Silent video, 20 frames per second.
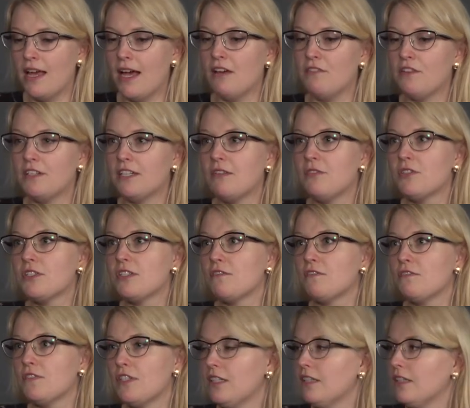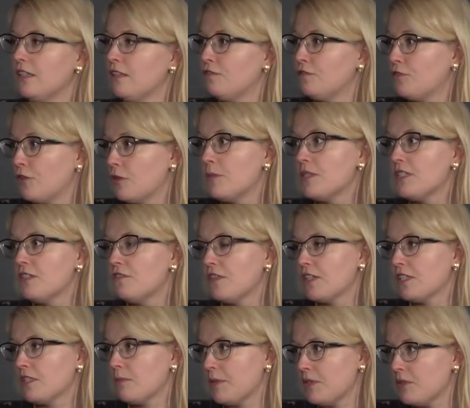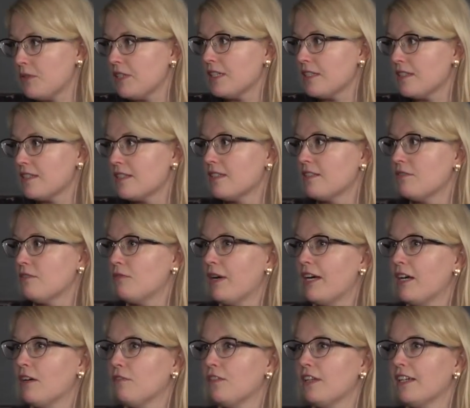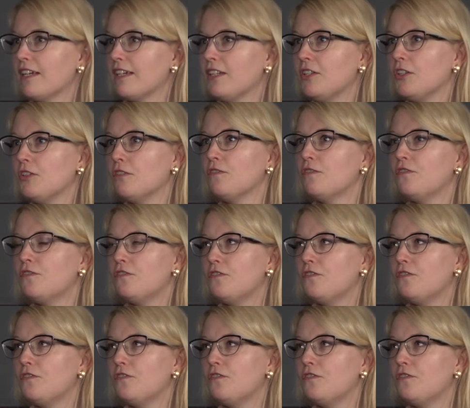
I think that was a really formative experience in the way of like, you know,